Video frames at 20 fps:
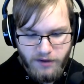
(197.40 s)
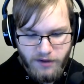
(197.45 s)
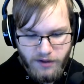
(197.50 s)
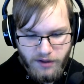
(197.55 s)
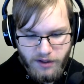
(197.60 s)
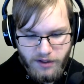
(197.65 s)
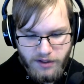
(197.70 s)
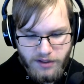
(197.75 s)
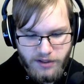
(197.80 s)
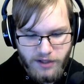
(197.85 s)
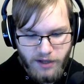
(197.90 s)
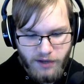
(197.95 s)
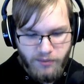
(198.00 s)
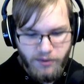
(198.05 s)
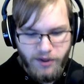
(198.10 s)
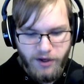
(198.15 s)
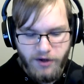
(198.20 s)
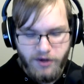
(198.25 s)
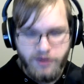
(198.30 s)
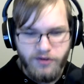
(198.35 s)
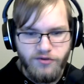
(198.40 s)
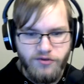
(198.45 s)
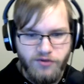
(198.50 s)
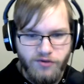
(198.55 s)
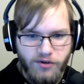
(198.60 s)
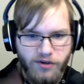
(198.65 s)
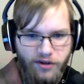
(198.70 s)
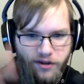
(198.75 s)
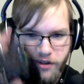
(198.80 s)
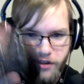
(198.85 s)
Instead, we got a
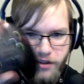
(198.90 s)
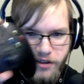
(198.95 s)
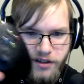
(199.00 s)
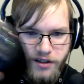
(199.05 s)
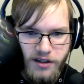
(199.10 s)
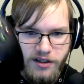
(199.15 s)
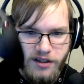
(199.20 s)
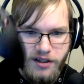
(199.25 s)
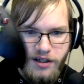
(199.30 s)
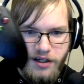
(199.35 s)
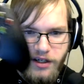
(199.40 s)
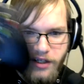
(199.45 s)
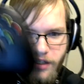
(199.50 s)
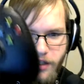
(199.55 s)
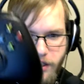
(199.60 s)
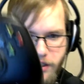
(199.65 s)
controller that